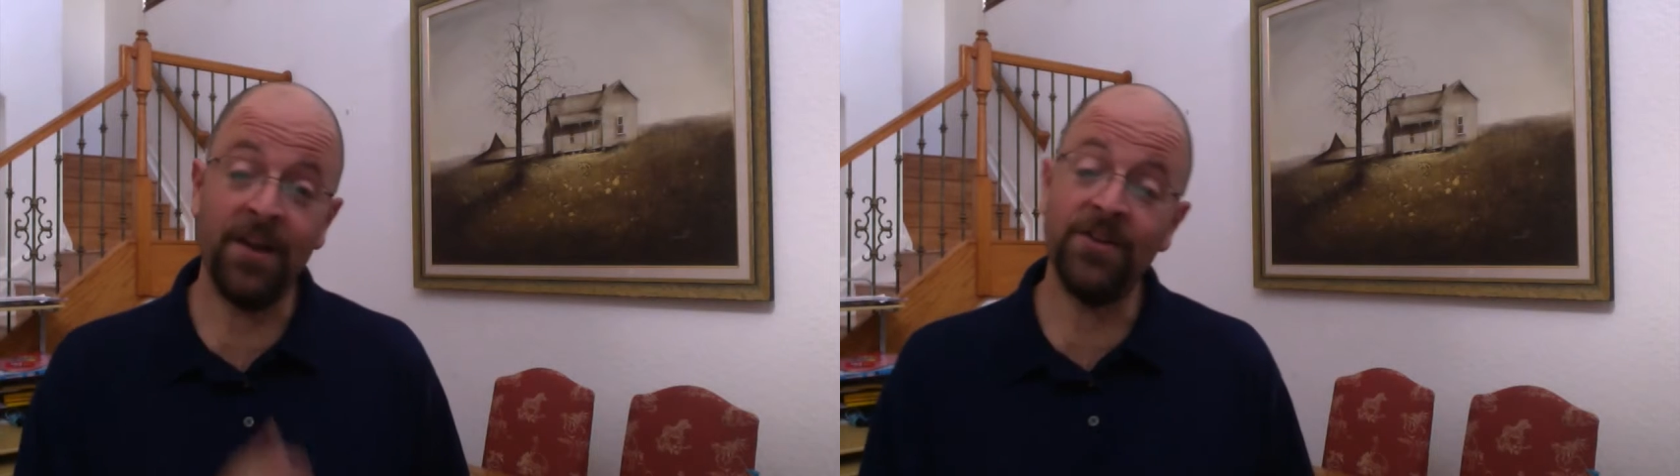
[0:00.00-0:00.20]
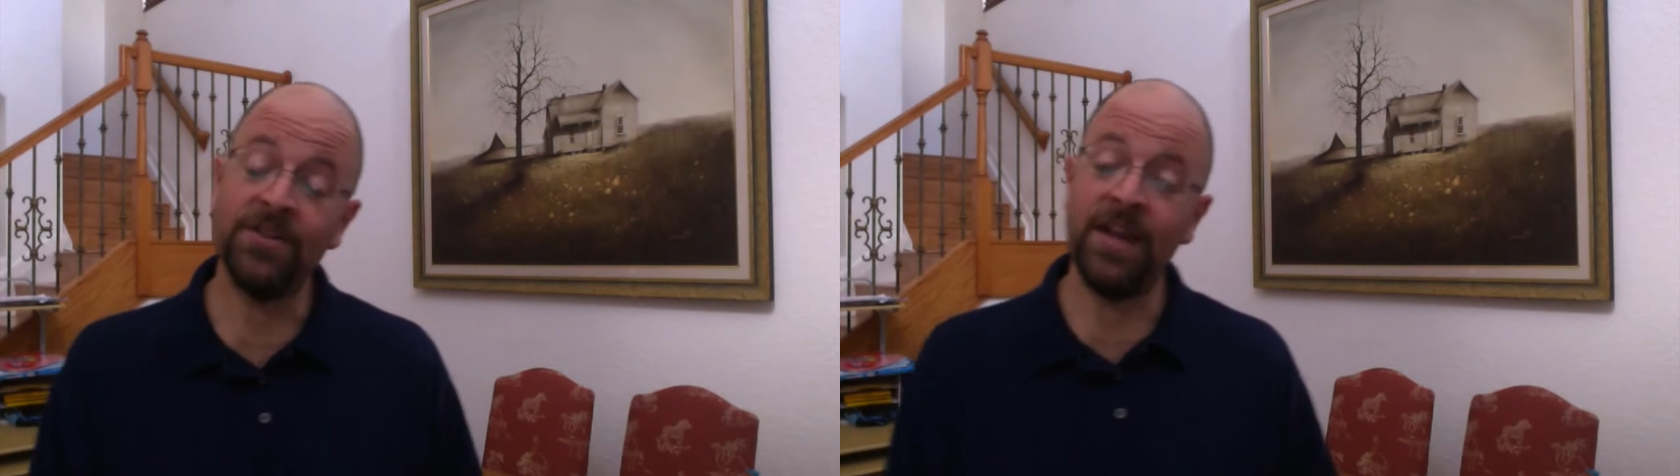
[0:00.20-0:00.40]

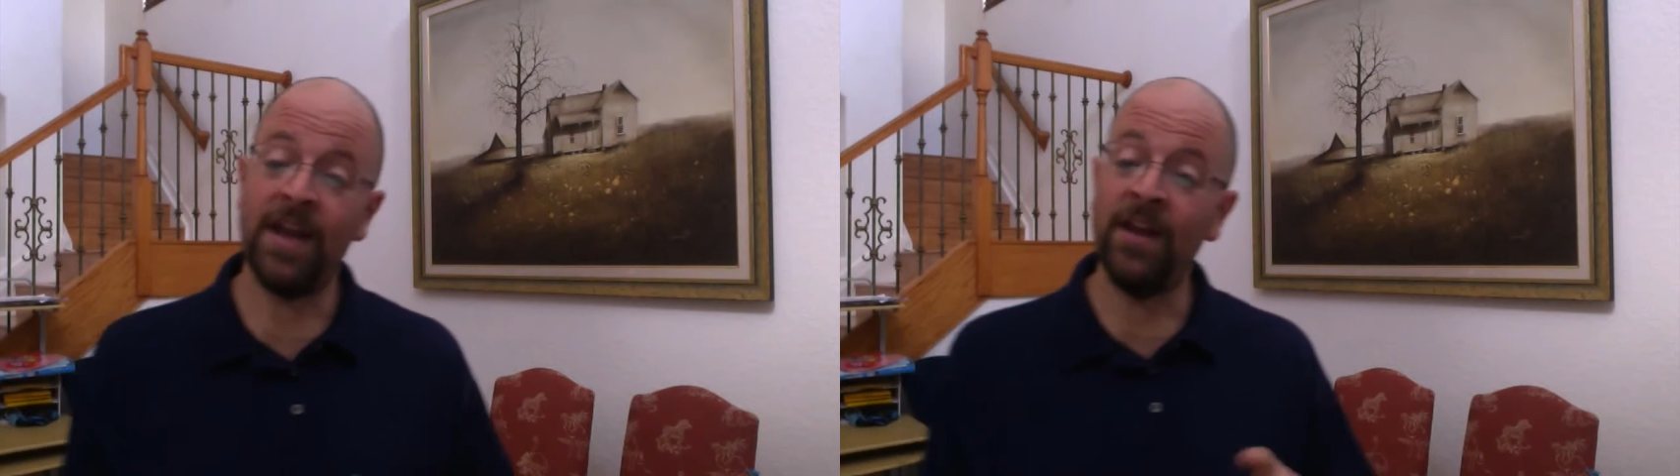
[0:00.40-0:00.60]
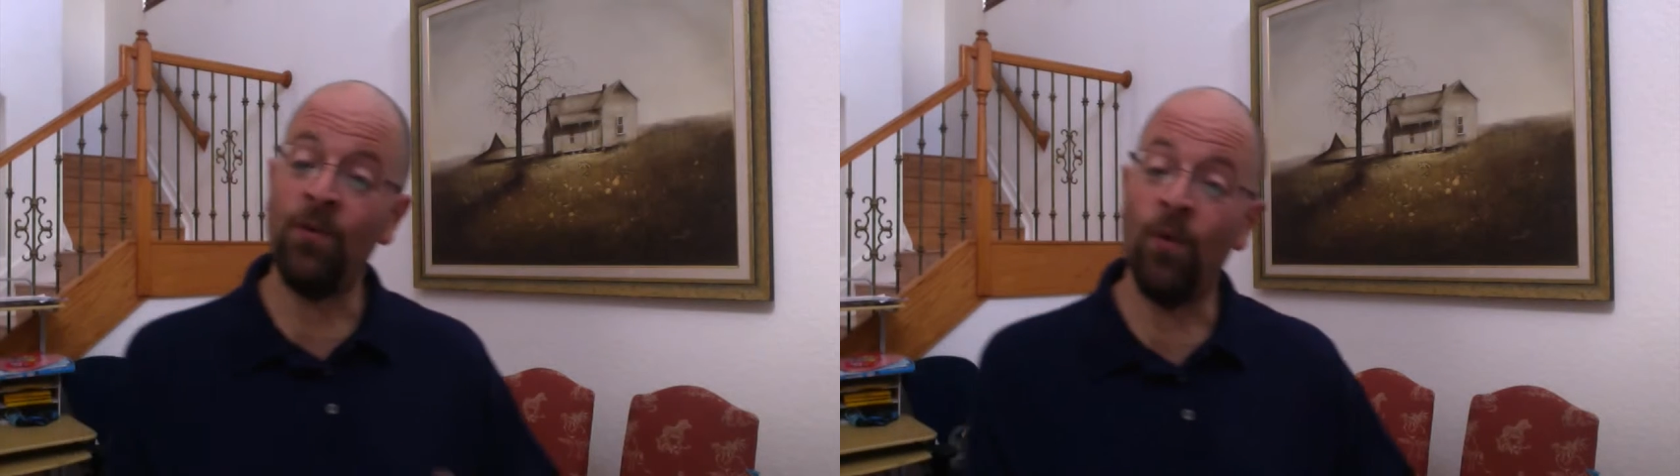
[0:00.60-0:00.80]

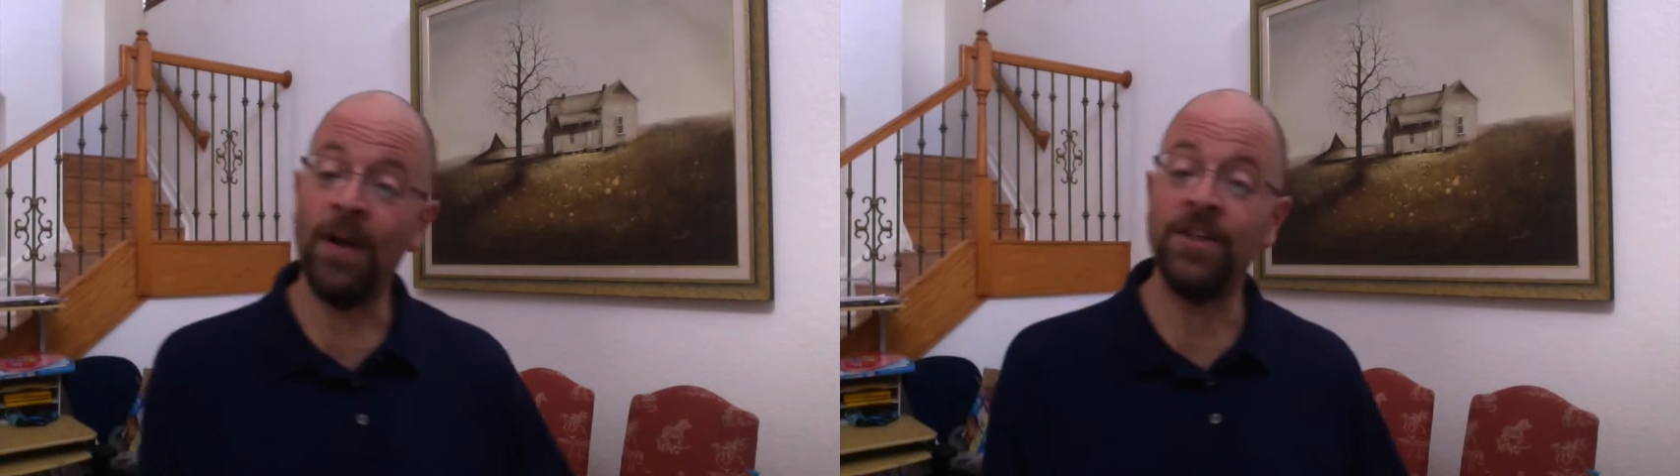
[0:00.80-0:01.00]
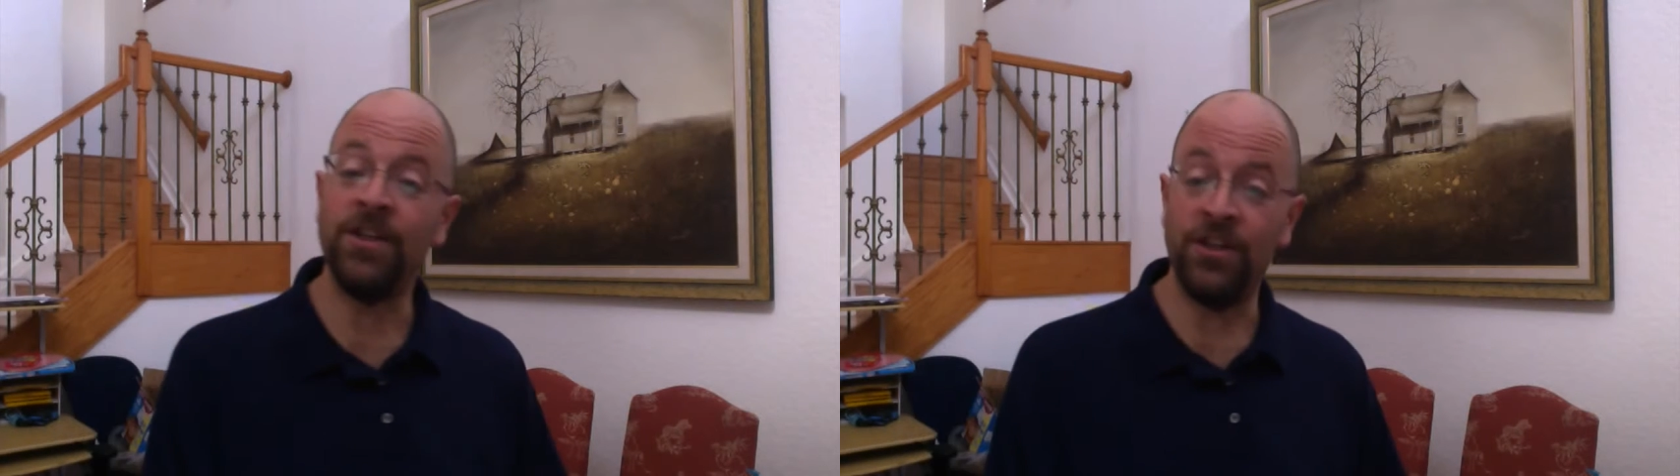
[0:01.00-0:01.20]
understanding what to